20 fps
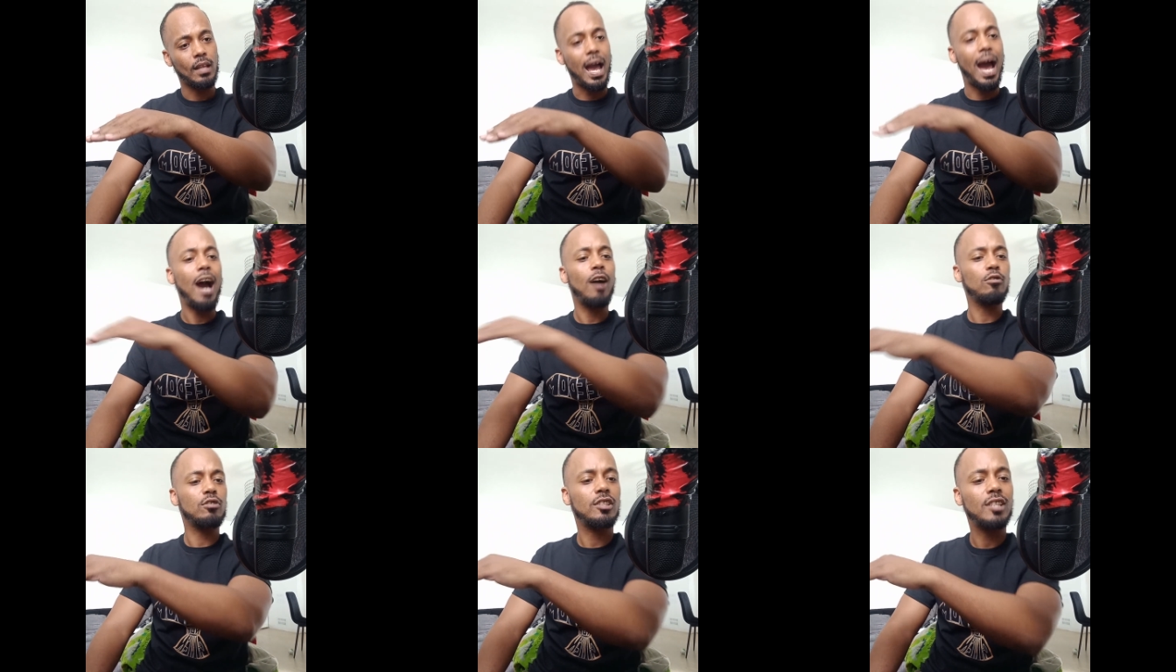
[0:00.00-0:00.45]

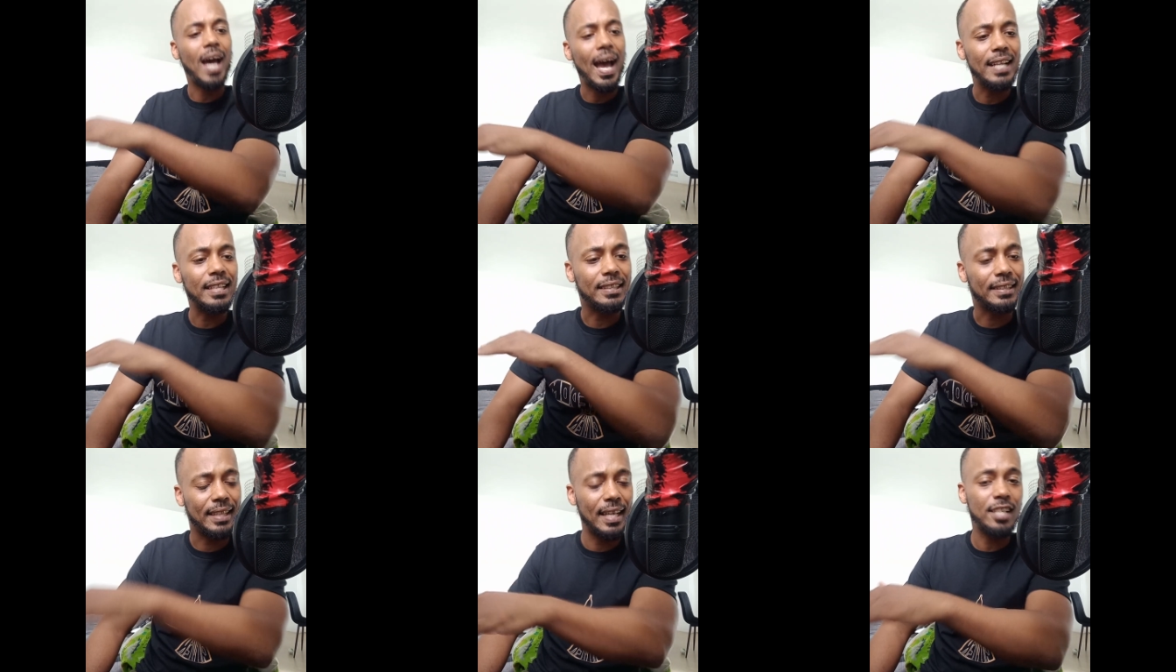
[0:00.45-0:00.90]

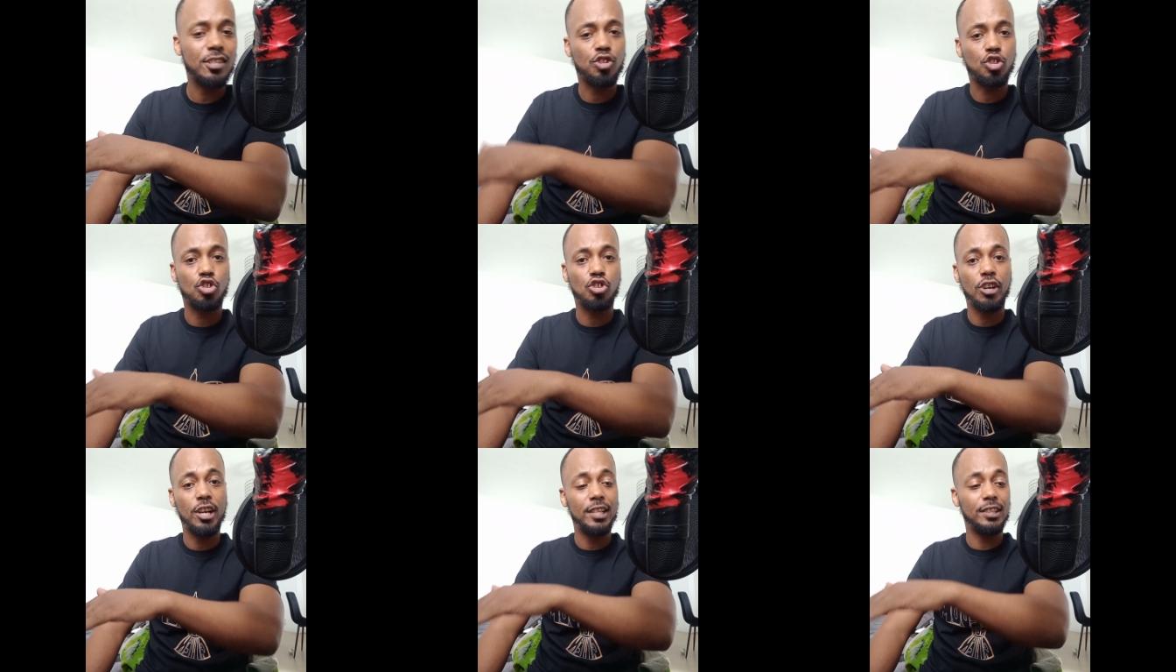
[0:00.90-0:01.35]
outside
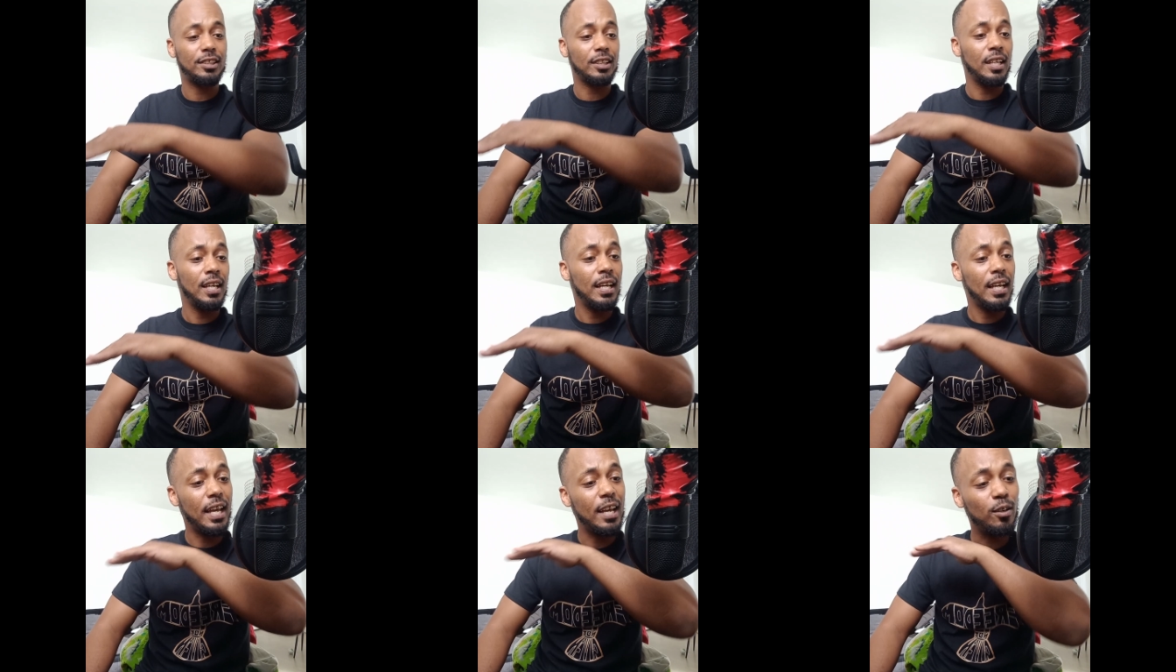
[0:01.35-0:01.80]
DSTRKT
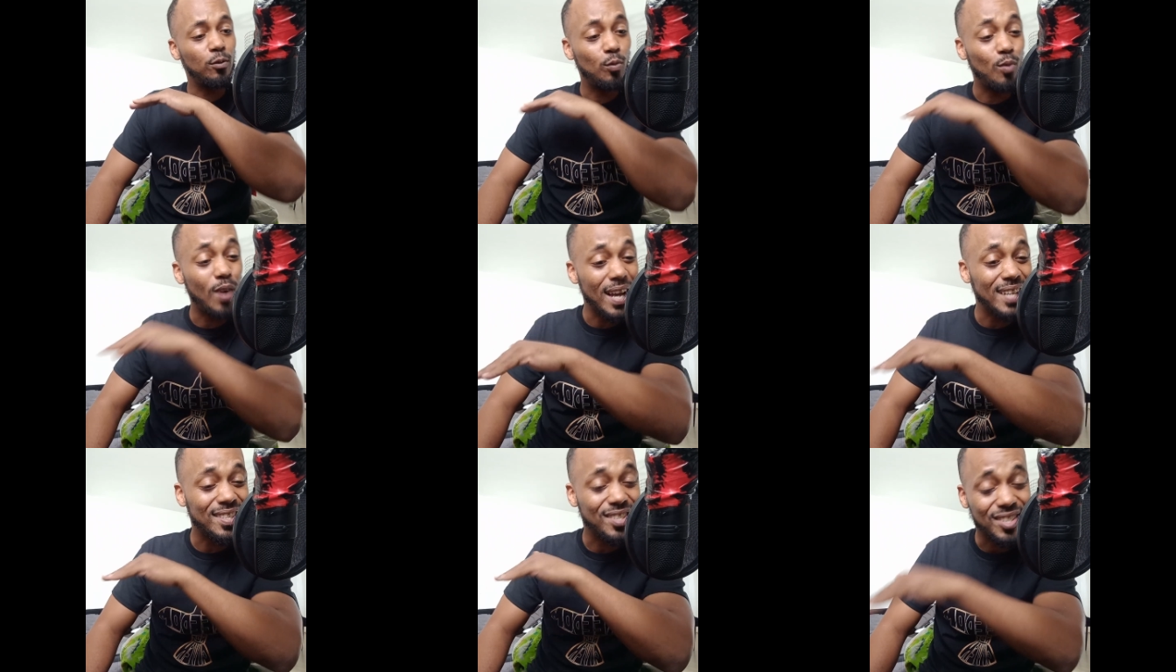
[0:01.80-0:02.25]
in
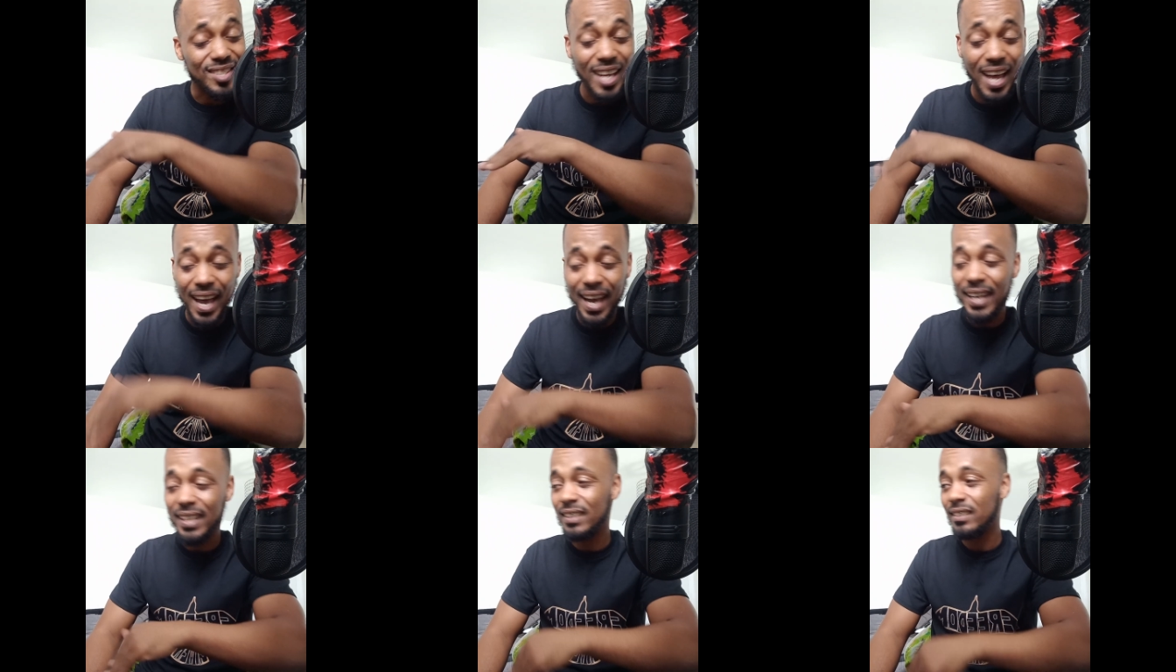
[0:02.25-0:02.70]
West
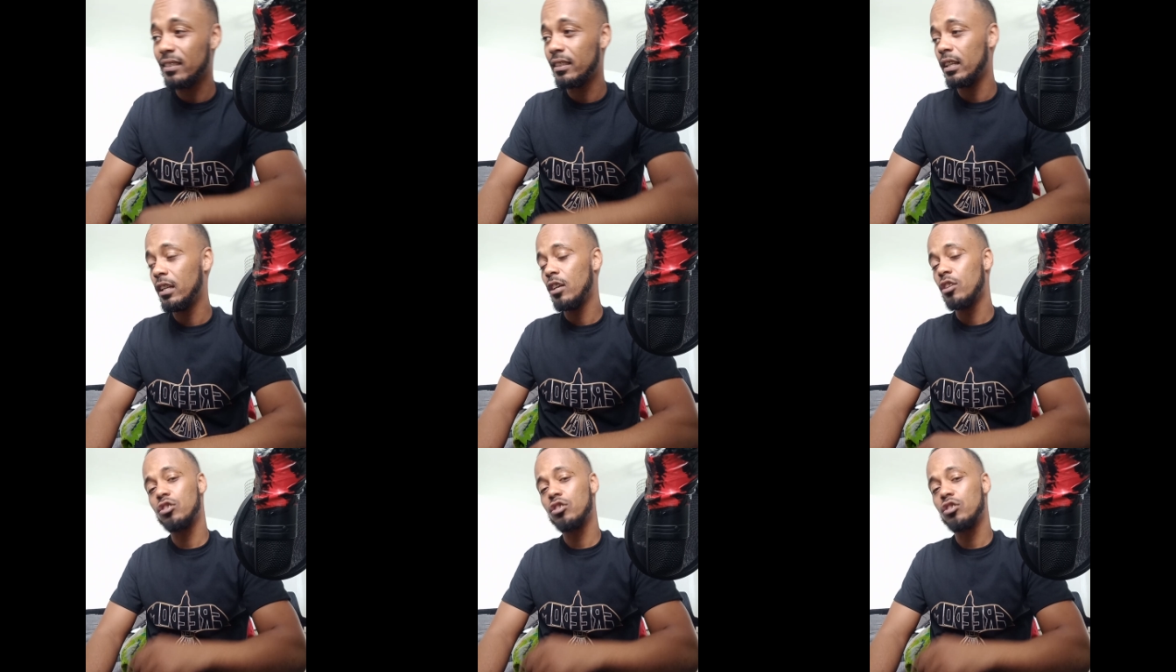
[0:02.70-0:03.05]
End.